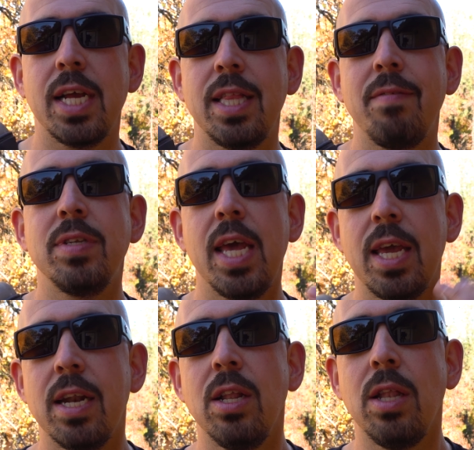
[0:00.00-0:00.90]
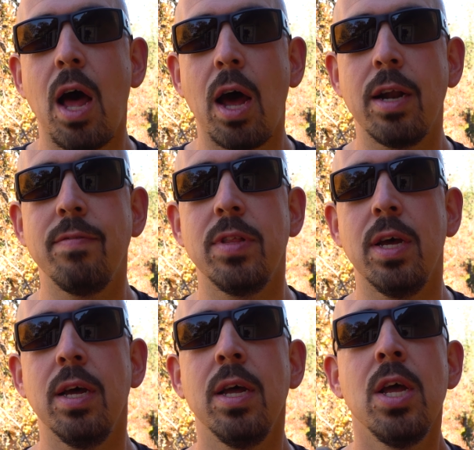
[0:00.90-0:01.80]
like they've taken a lot of
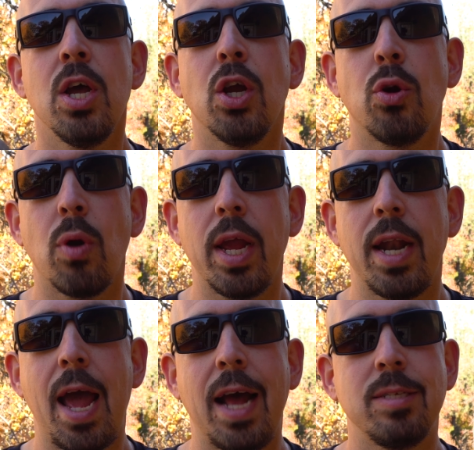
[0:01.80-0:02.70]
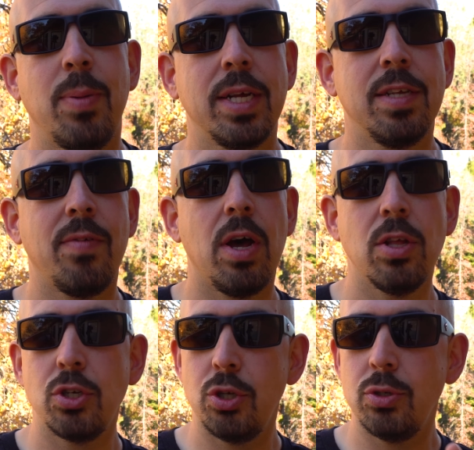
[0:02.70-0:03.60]
the great aspects of
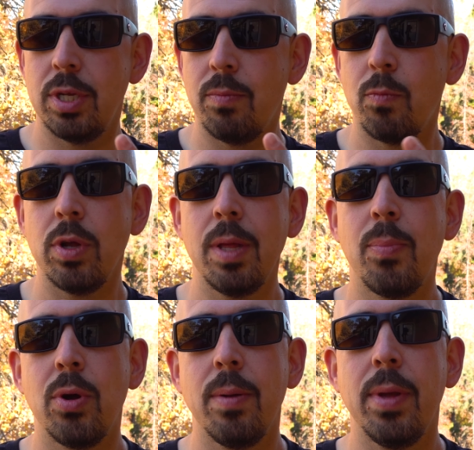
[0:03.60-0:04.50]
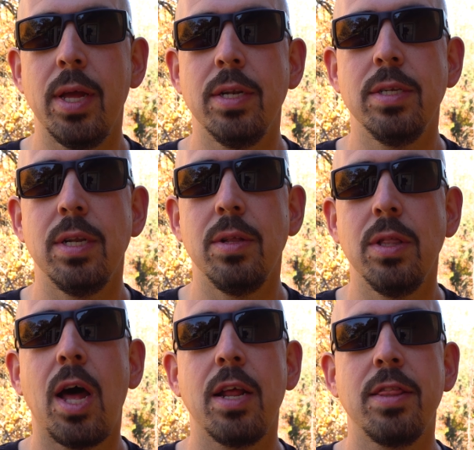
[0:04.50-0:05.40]
other shoes and really put them in a
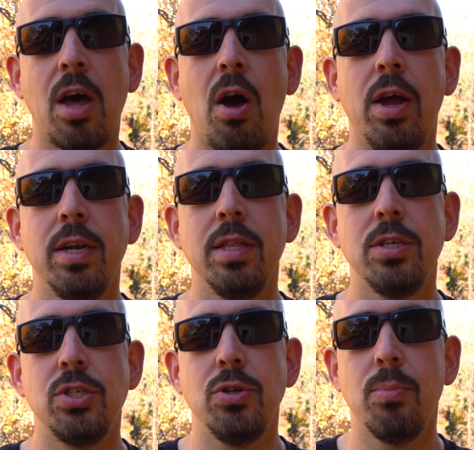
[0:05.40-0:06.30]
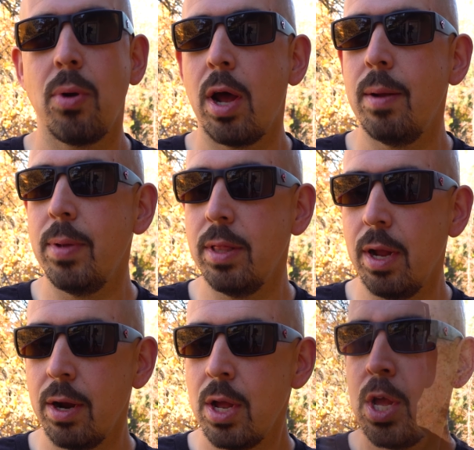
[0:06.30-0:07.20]
lot of thought into this shoe and brought them in there.